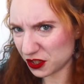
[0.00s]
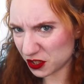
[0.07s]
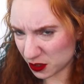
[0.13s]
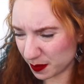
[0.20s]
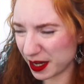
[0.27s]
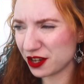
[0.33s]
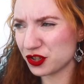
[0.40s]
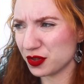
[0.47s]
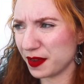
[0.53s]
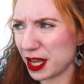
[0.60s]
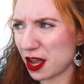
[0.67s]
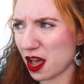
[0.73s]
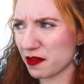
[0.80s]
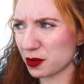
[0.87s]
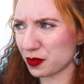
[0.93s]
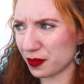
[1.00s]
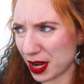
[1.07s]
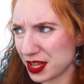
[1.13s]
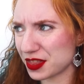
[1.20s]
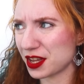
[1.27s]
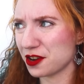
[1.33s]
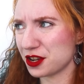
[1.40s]
a spare duvet cover
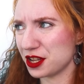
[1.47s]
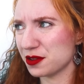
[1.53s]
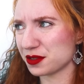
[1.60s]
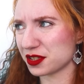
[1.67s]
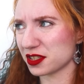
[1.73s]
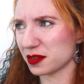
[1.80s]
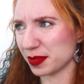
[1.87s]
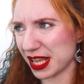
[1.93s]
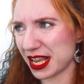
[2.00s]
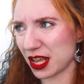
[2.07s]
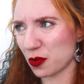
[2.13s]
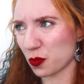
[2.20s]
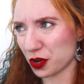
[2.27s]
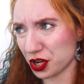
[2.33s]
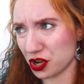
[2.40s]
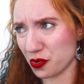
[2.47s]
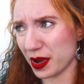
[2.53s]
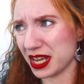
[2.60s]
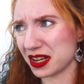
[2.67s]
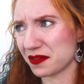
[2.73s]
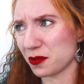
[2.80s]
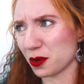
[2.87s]
right there to use as a blanket. What are you waiting